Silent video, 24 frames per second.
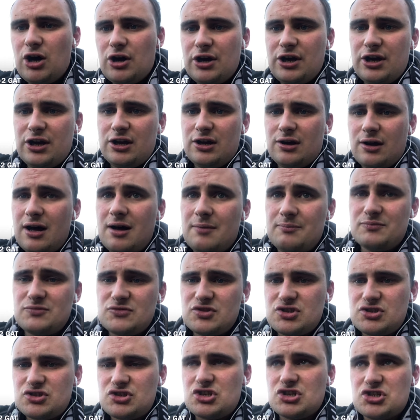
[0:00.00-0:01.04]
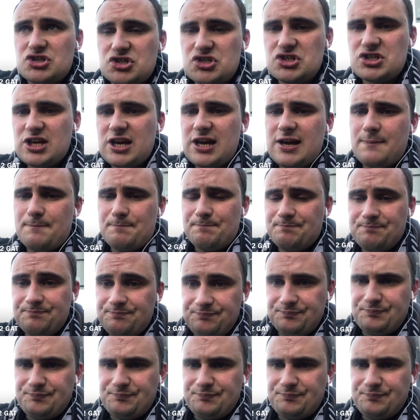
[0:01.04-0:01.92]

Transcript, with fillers: Uh, I'm just um,